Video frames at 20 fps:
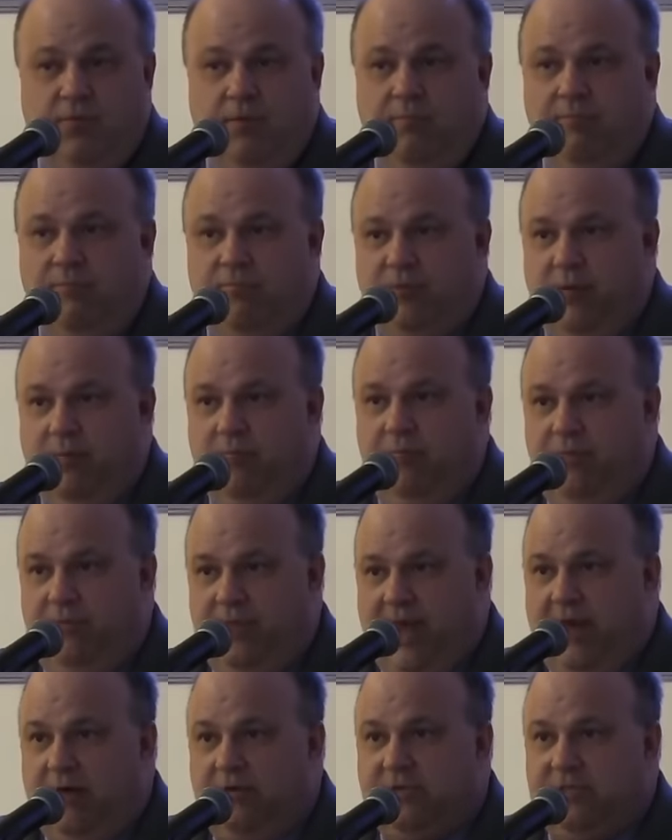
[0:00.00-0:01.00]
from, from
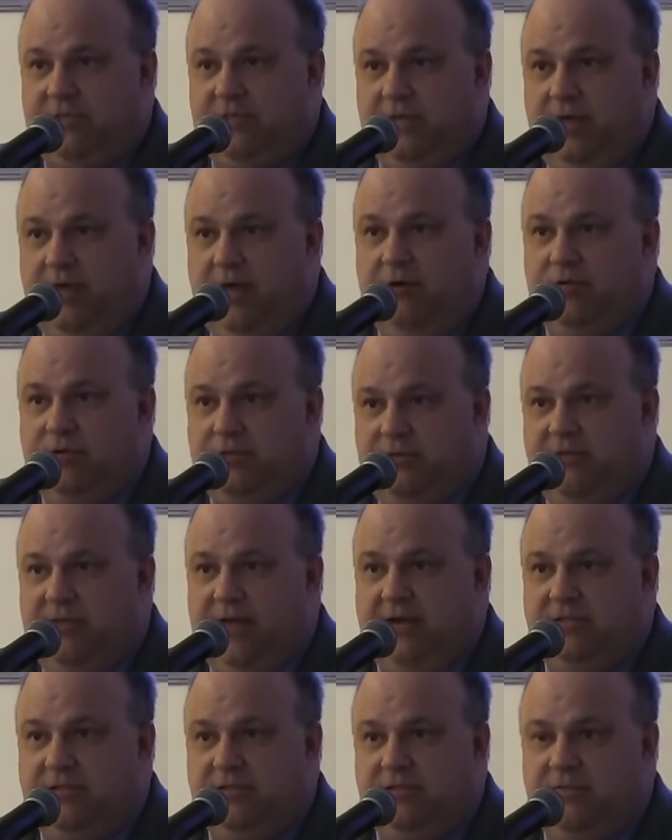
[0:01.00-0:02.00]
thousands and hundreds of
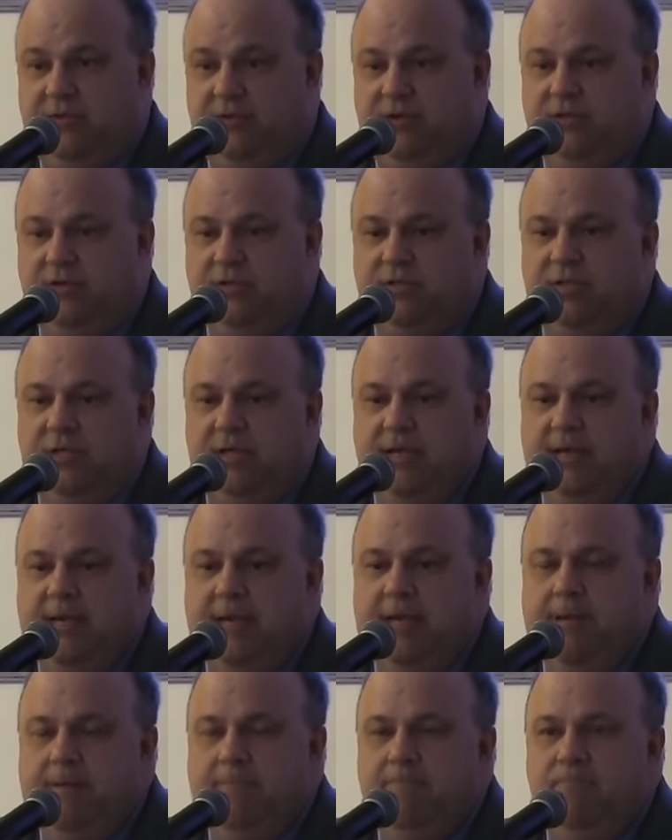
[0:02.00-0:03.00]
thousands of years.
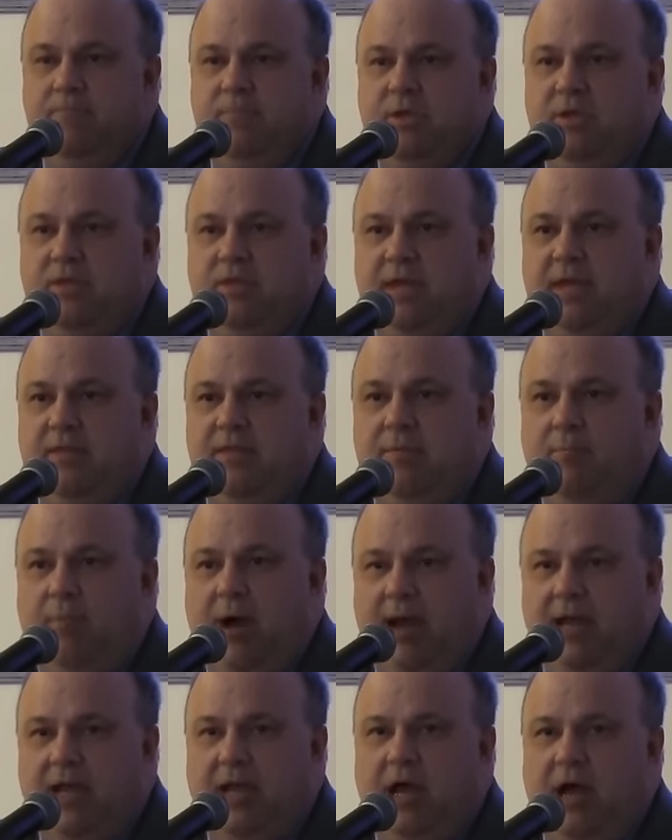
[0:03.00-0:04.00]
Then the
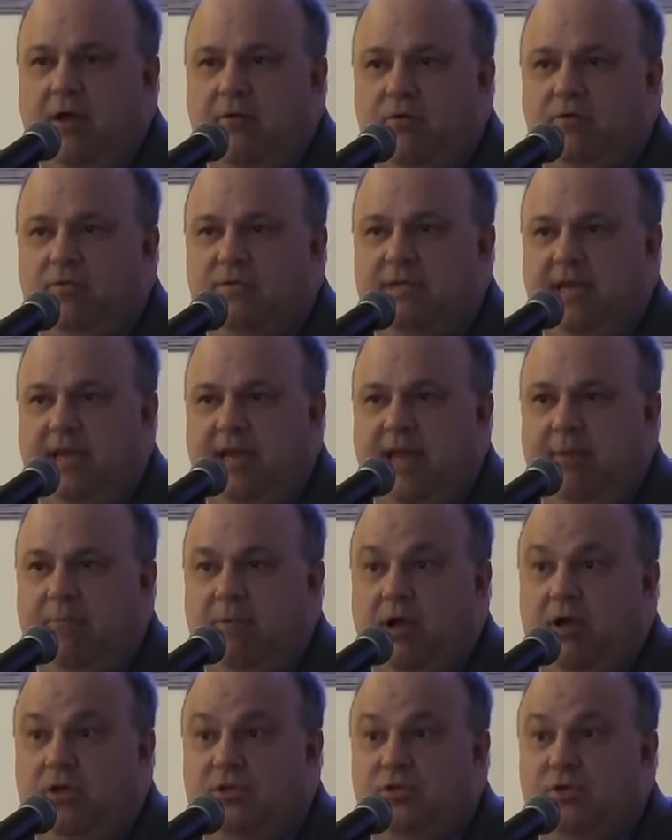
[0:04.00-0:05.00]
mitochondrial DNA,
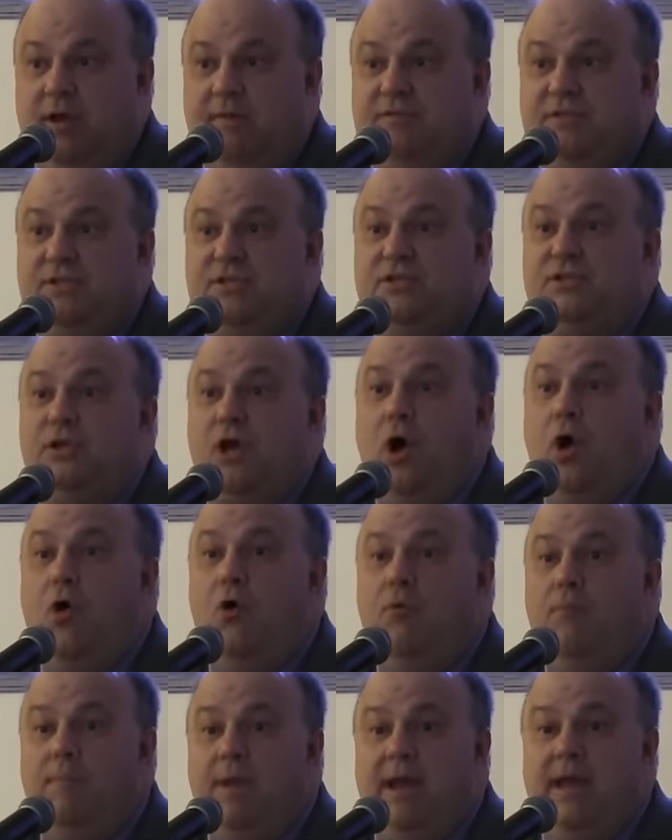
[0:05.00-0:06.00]
because you have
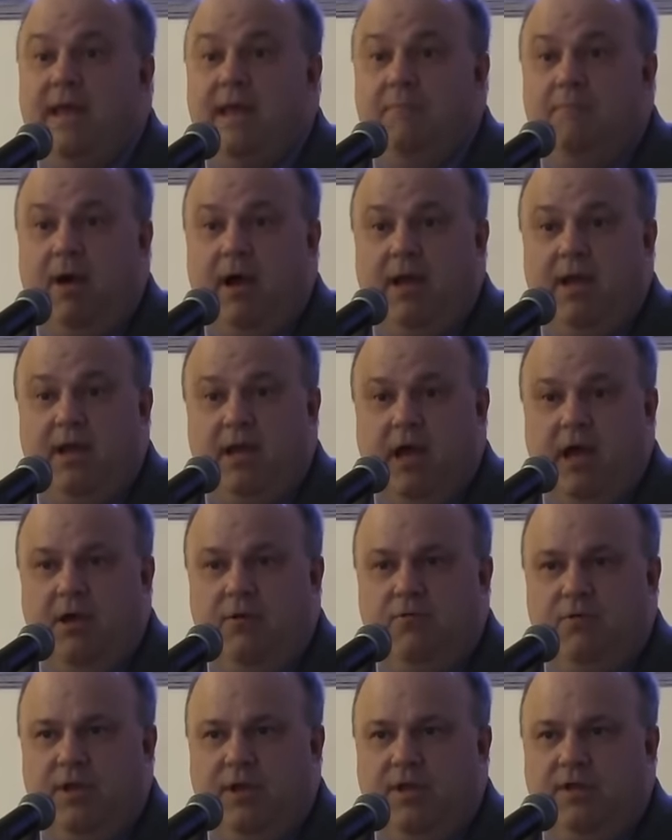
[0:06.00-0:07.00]
so many
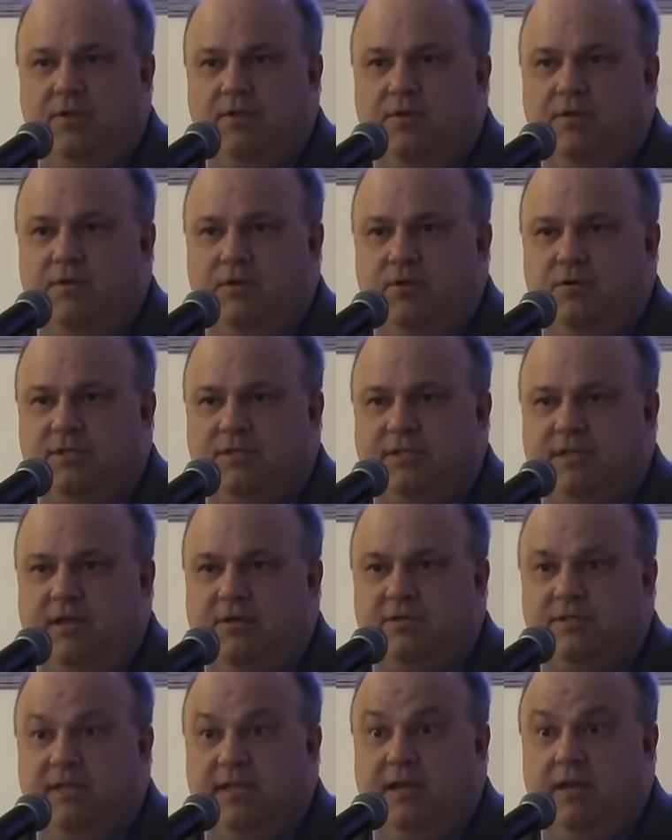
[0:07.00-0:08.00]
mitochondria, your, your
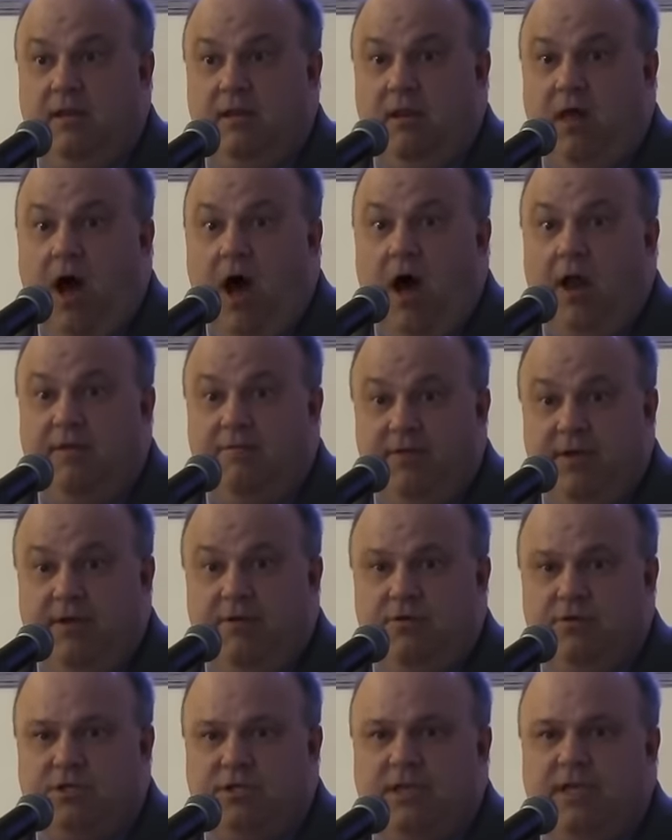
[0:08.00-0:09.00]
cells need a lot of
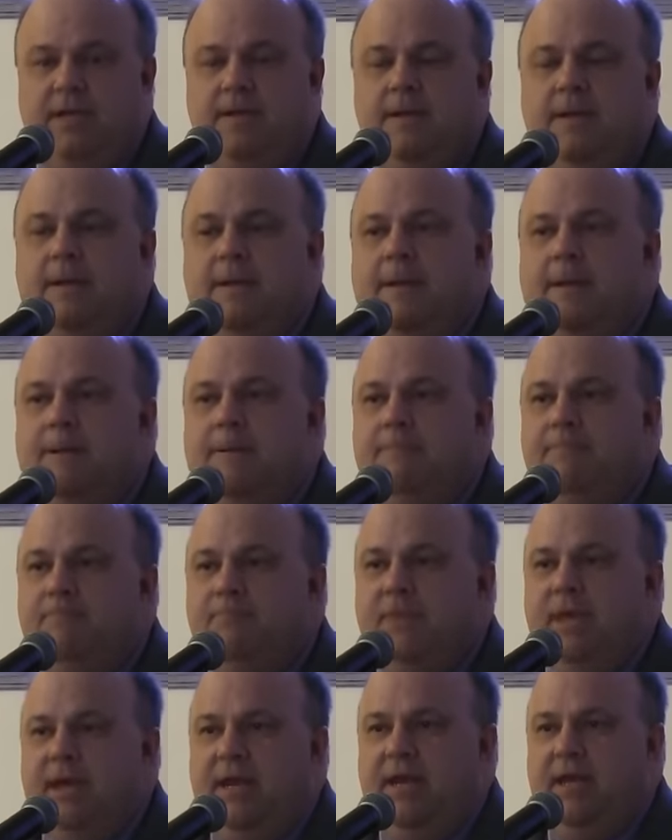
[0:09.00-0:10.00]
energy,
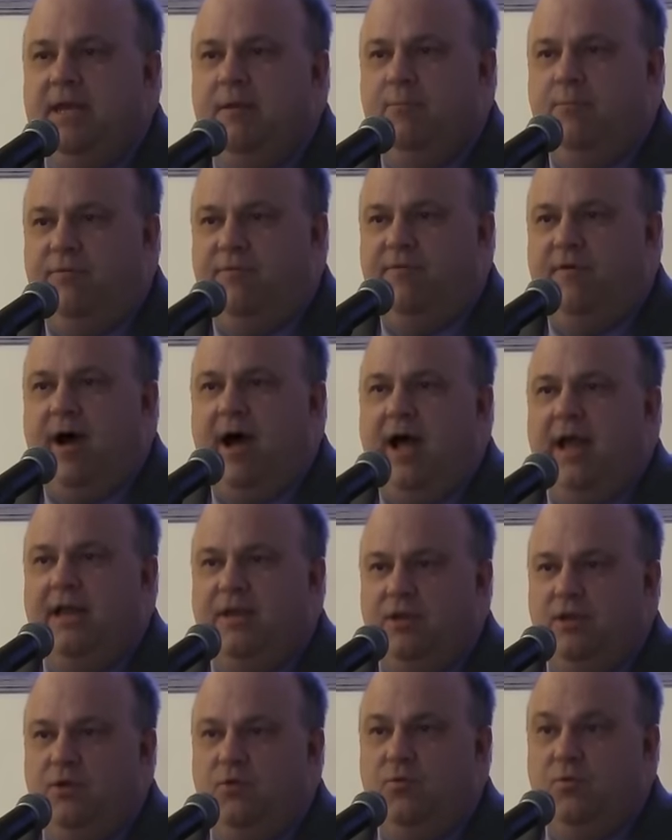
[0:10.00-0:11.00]
then it can
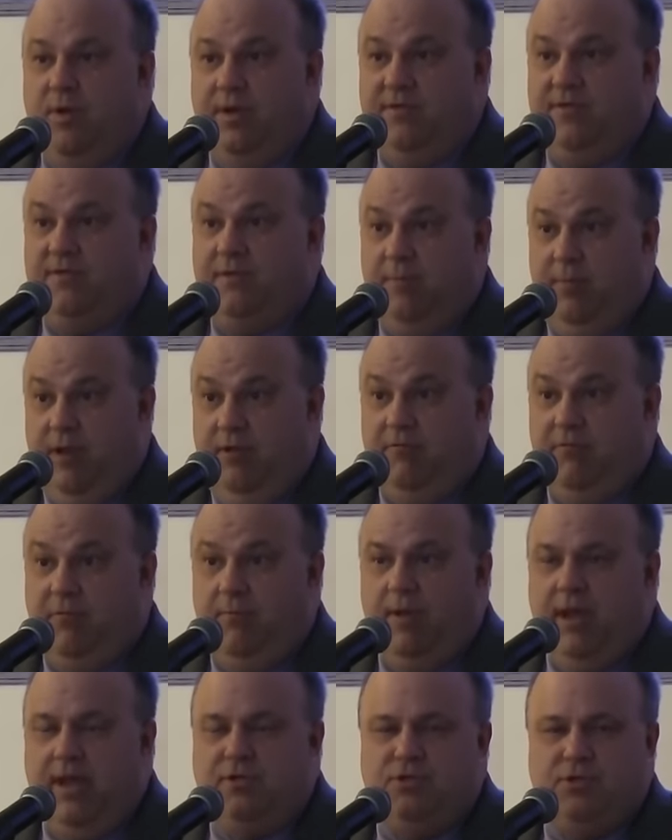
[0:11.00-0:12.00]
provide you with some
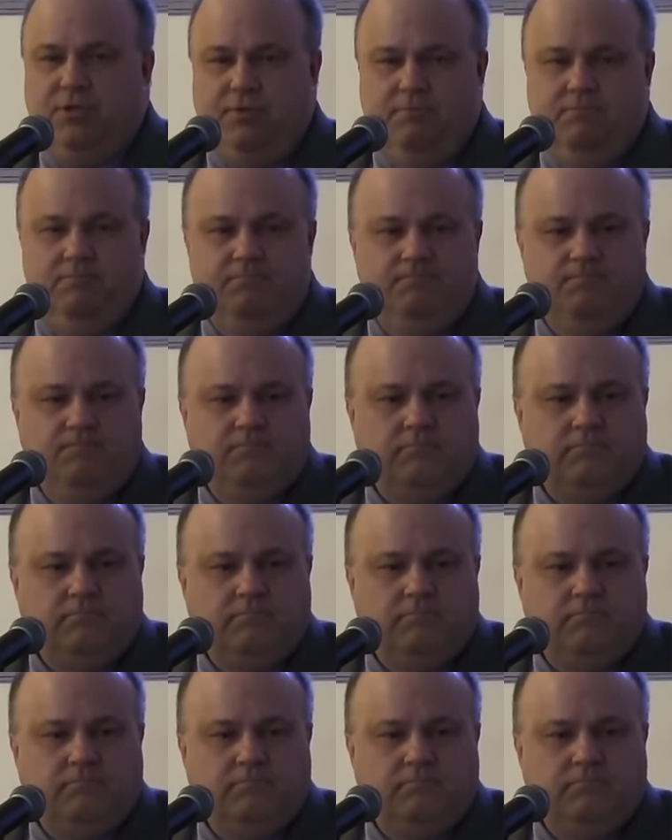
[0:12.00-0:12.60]
information.